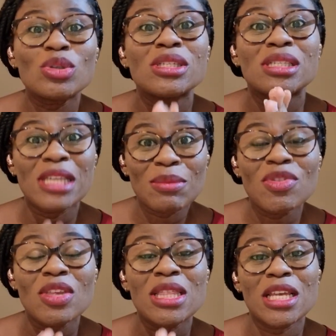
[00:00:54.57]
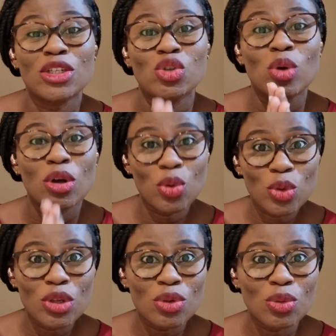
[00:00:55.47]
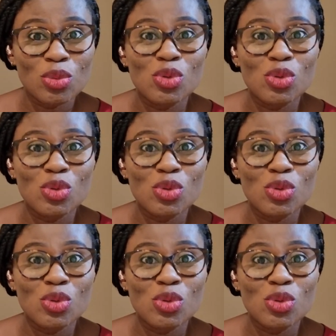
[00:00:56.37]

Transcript: the same thing that you are going through.